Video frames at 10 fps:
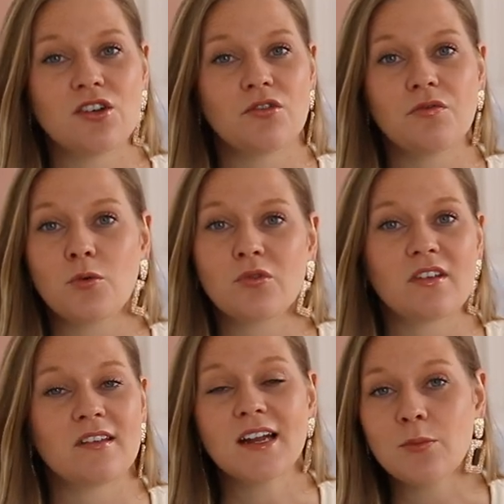just falls
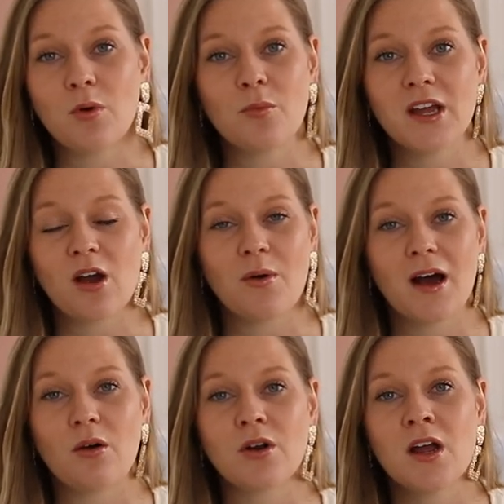asleep when we go
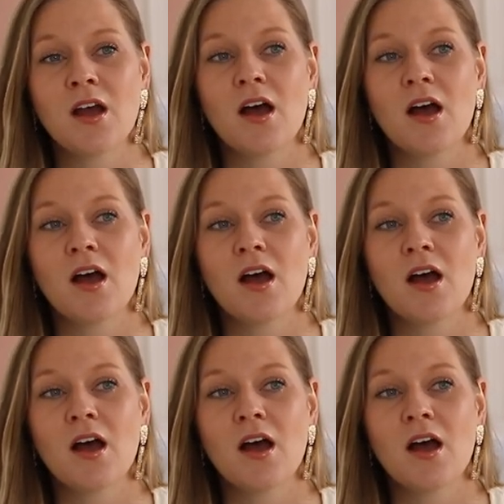out.